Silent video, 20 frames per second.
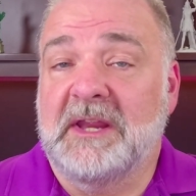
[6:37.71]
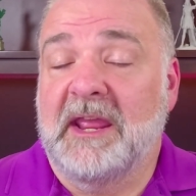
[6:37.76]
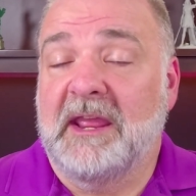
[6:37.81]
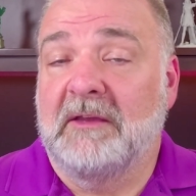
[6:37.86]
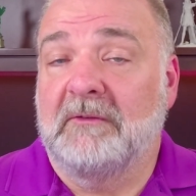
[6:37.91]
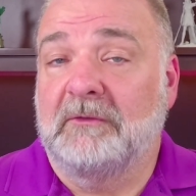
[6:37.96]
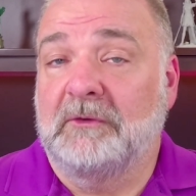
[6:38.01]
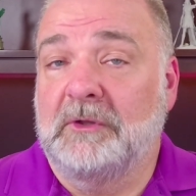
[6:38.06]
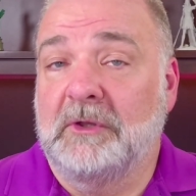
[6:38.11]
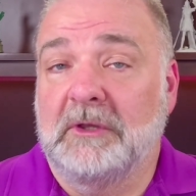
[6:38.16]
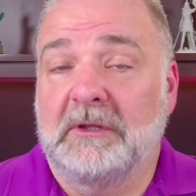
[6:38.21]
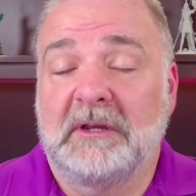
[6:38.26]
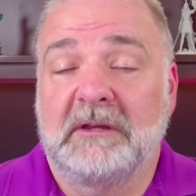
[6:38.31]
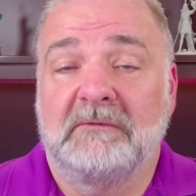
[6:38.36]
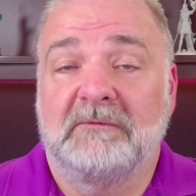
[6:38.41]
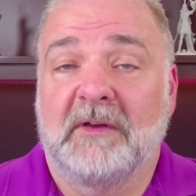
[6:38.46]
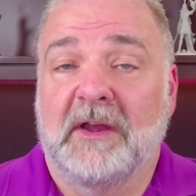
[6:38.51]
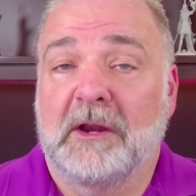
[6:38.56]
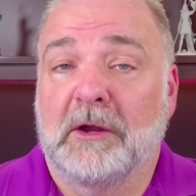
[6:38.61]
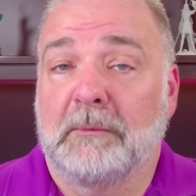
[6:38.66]
have good
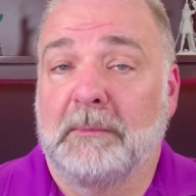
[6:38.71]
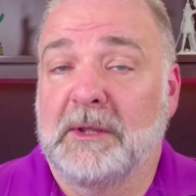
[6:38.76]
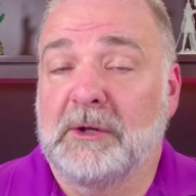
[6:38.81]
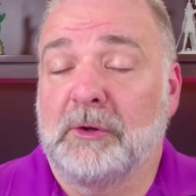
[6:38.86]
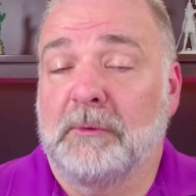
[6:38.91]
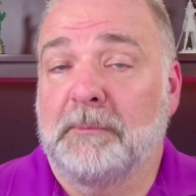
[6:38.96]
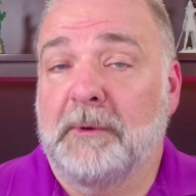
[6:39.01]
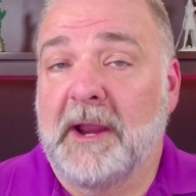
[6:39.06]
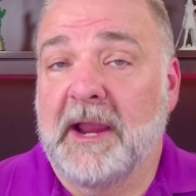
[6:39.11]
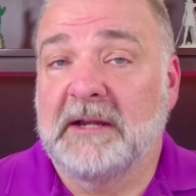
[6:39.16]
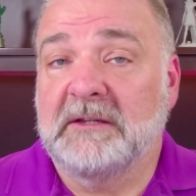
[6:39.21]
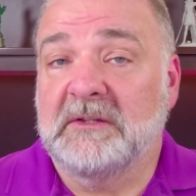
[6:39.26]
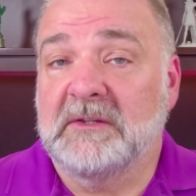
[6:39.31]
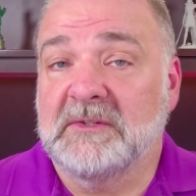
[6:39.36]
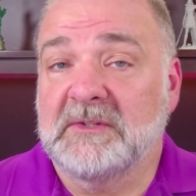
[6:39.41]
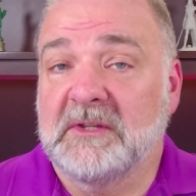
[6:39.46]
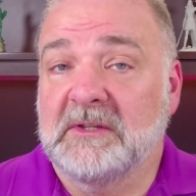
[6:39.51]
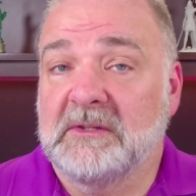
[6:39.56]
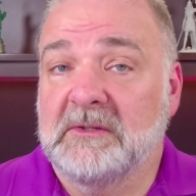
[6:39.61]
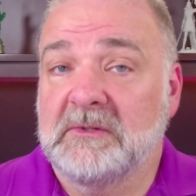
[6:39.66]
environmental
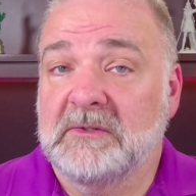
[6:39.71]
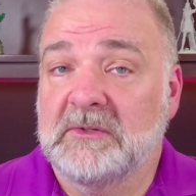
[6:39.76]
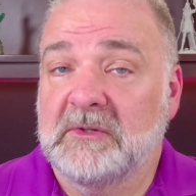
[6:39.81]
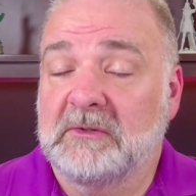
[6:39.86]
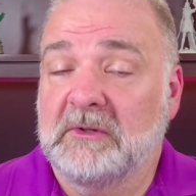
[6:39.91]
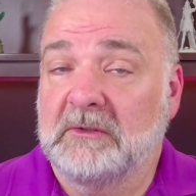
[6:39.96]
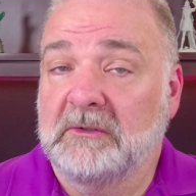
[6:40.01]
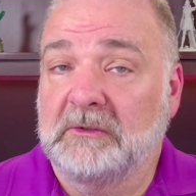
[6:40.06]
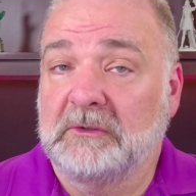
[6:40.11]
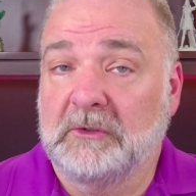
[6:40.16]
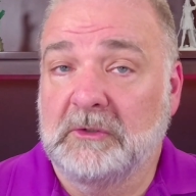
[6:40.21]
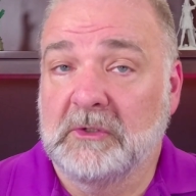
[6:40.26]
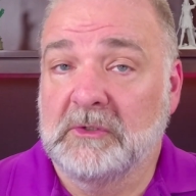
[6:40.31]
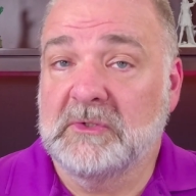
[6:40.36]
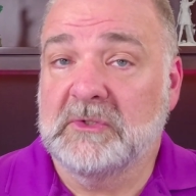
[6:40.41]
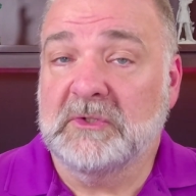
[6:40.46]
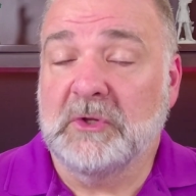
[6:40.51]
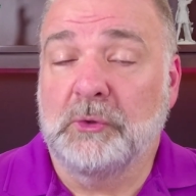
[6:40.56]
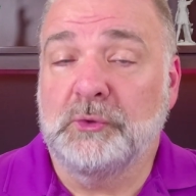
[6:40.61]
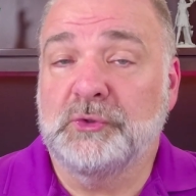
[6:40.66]
practices, good
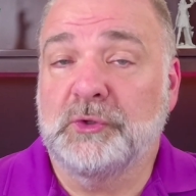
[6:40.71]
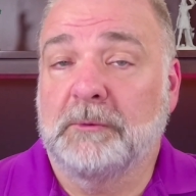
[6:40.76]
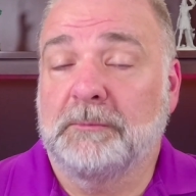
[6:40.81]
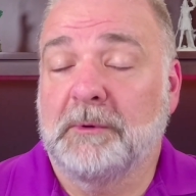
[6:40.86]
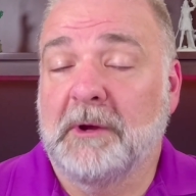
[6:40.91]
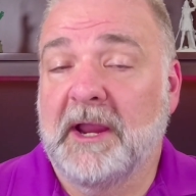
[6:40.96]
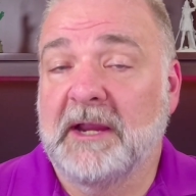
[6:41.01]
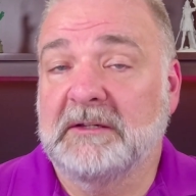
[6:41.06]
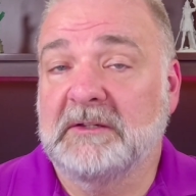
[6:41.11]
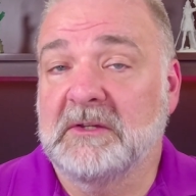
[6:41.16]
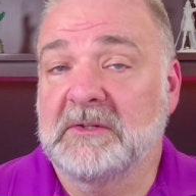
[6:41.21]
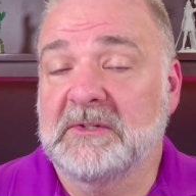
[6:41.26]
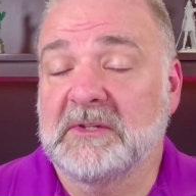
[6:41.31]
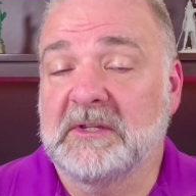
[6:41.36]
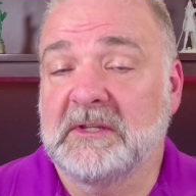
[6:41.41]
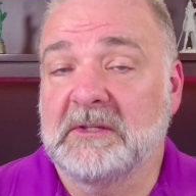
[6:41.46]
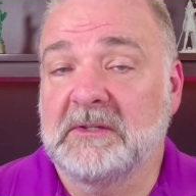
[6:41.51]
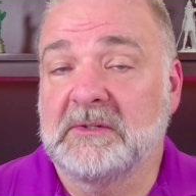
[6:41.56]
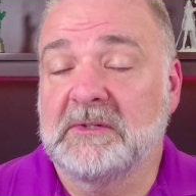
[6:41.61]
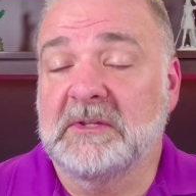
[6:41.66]
social
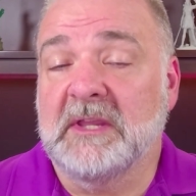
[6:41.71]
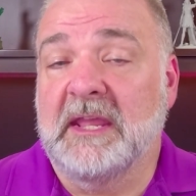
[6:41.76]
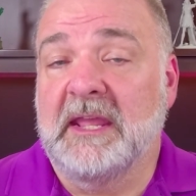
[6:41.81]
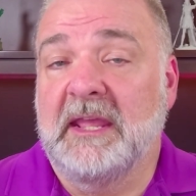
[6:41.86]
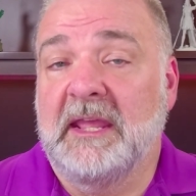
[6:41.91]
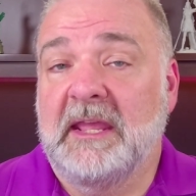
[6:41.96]
practices,